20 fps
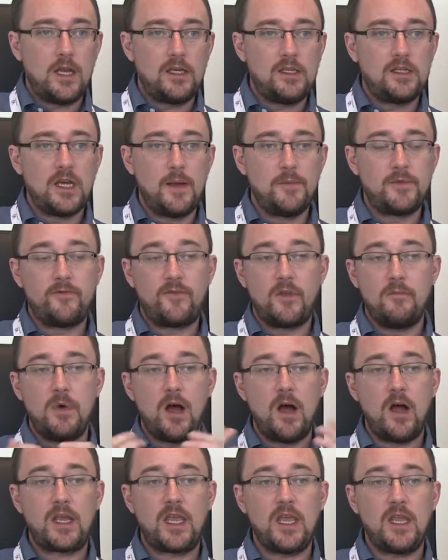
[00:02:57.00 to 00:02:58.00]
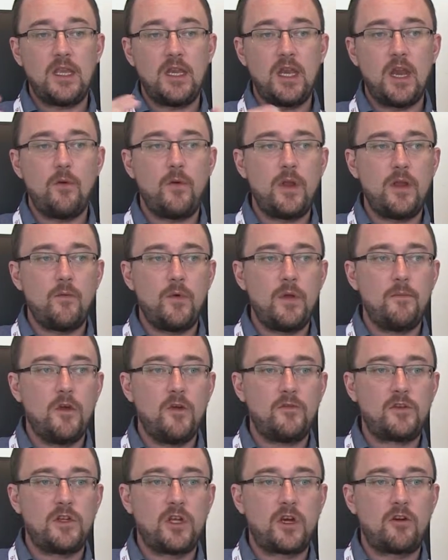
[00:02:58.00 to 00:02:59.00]
In terms of the market, we
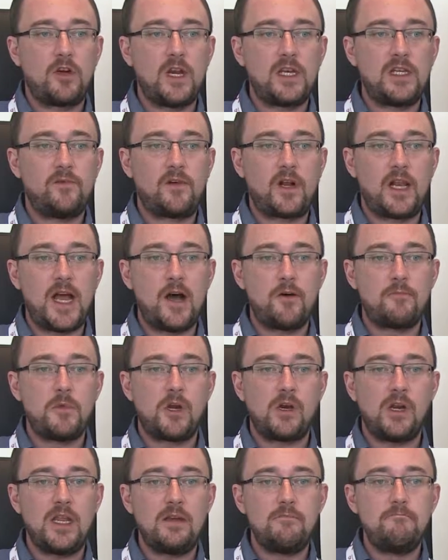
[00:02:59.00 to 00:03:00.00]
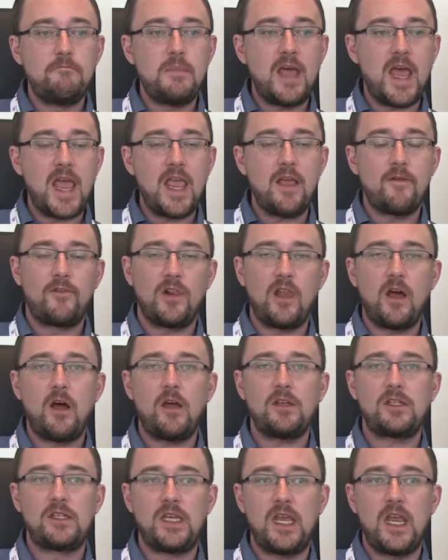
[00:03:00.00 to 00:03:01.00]
moved to the Creative Cloud model in May of
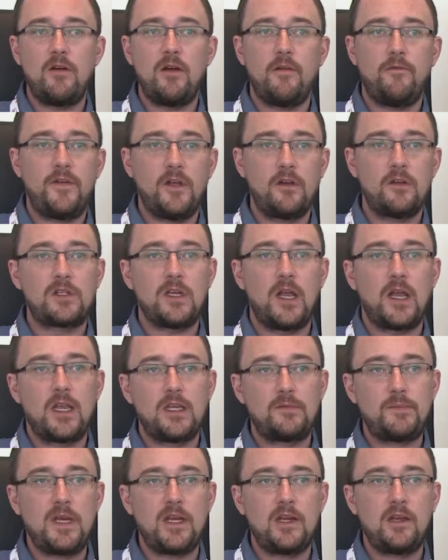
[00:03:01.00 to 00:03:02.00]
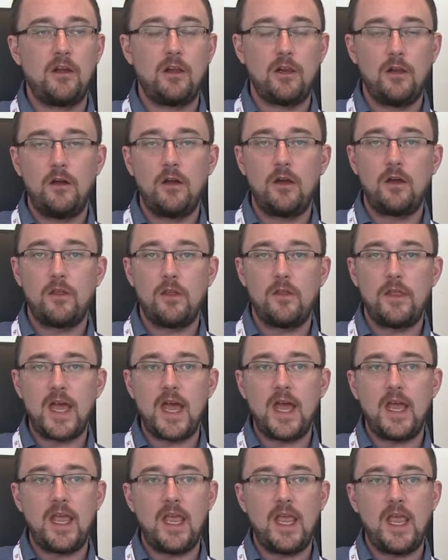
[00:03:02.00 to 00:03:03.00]
last year. It feels like it's been a lot longer than
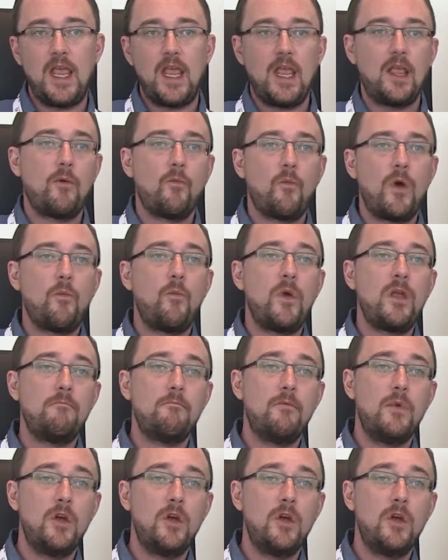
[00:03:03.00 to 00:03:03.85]
that. When we